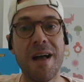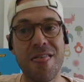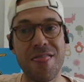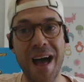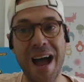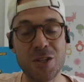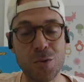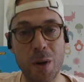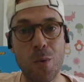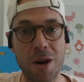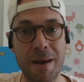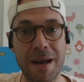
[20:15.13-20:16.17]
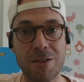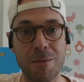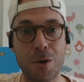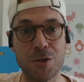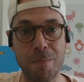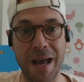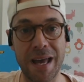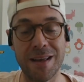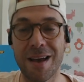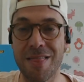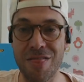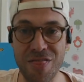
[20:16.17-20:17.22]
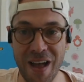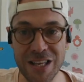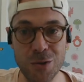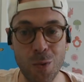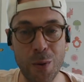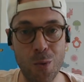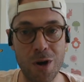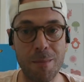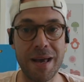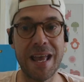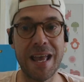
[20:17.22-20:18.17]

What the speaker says: that's where we want to make the most bank. That's where we want to make